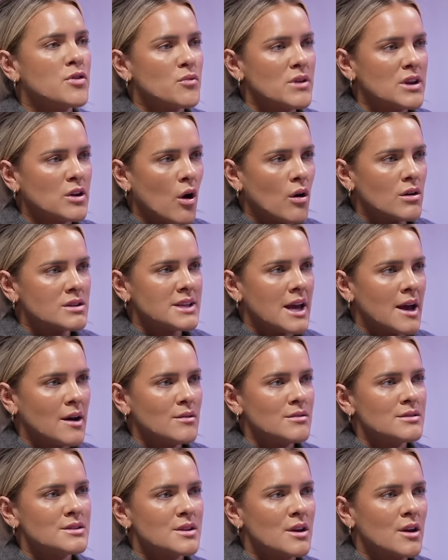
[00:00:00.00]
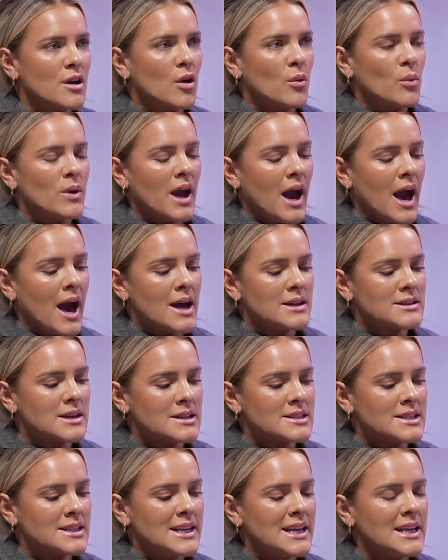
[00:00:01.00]
three cocktails. We had
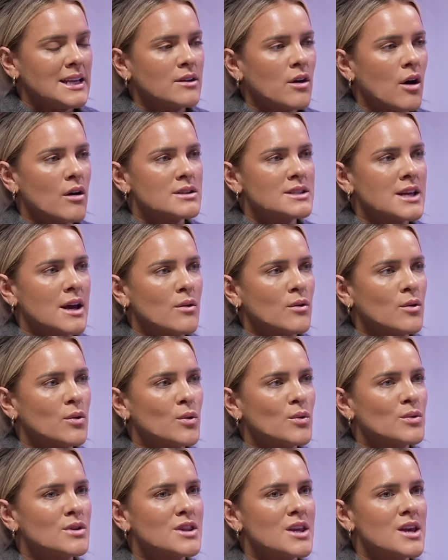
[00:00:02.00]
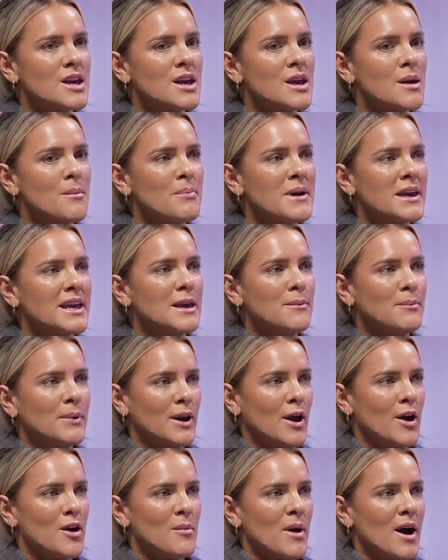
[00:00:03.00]
a tequila cocktail called the Piggy
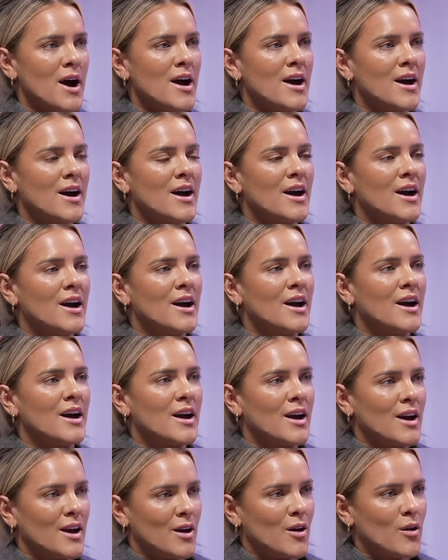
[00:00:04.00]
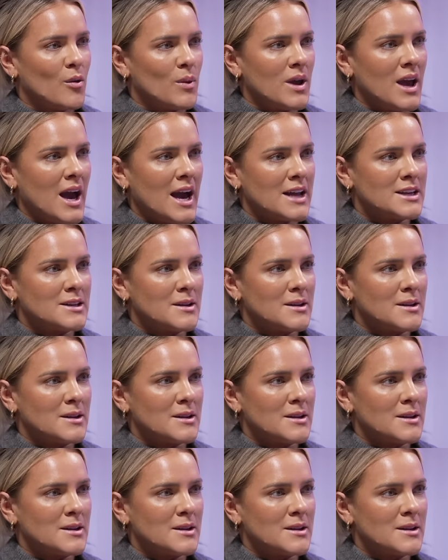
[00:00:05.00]
Paloma. We had